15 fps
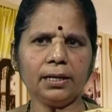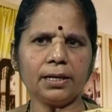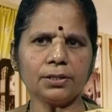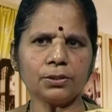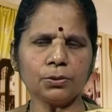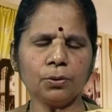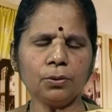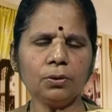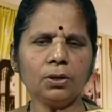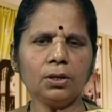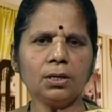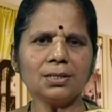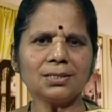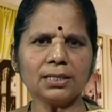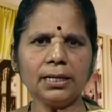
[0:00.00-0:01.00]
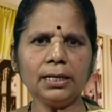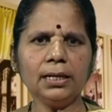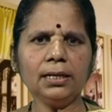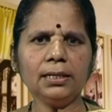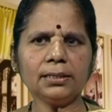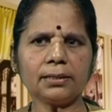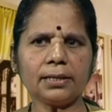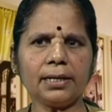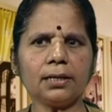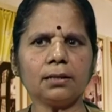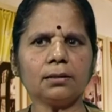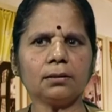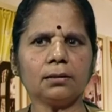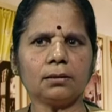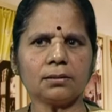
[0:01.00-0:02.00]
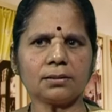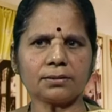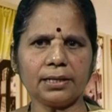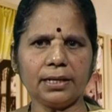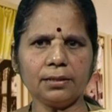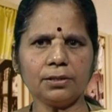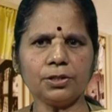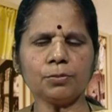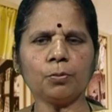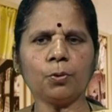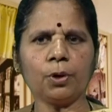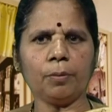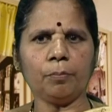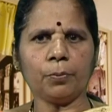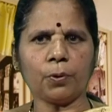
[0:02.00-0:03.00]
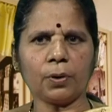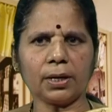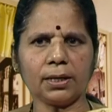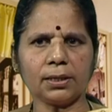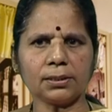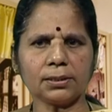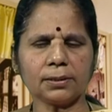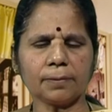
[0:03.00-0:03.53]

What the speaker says: and so single thread strength is more important.